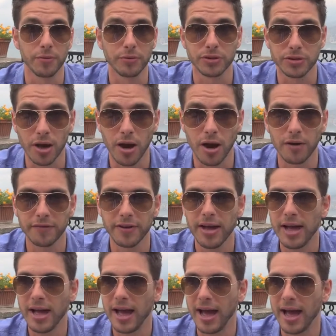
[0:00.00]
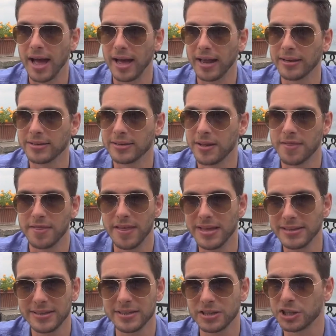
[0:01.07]
through staff. And
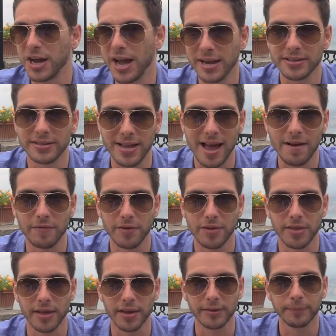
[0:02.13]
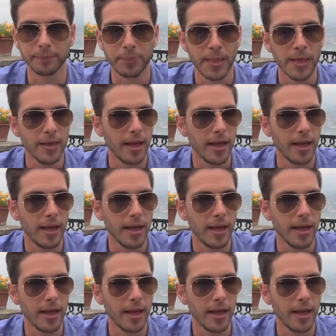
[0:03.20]
this has changed everything.